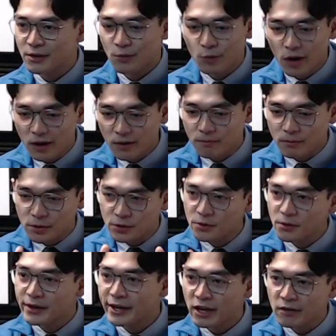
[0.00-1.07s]
While
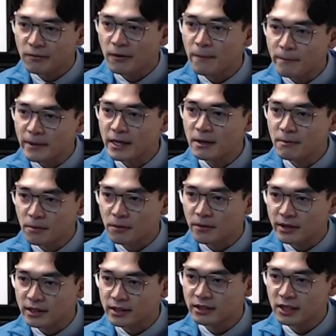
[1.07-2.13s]
majority of our people
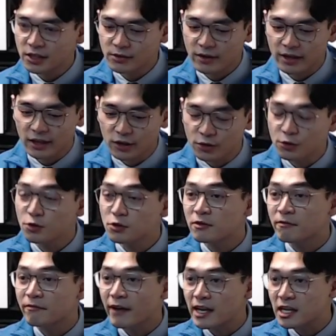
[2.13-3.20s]
in the district use
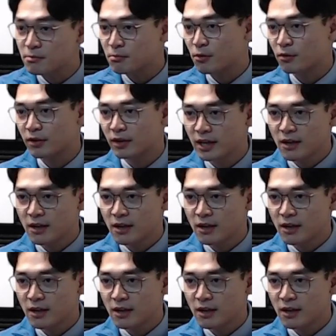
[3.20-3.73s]
Facebook